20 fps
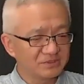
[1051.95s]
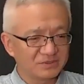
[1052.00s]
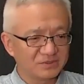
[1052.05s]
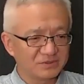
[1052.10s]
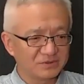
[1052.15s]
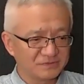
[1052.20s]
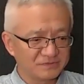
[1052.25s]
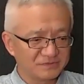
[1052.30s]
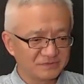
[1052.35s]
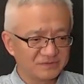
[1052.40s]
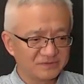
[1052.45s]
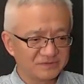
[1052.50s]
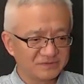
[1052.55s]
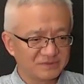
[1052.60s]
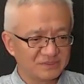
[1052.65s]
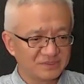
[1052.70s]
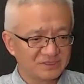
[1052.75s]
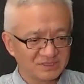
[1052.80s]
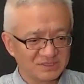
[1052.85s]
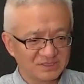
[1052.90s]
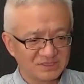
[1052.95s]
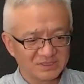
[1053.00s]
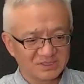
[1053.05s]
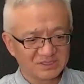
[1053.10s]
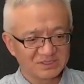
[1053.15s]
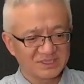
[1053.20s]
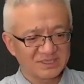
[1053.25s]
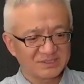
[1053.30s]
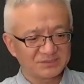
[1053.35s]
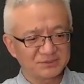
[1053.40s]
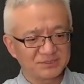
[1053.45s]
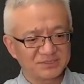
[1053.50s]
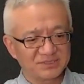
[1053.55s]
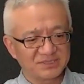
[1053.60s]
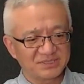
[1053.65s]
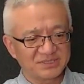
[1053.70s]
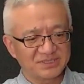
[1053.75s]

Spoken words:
of the generative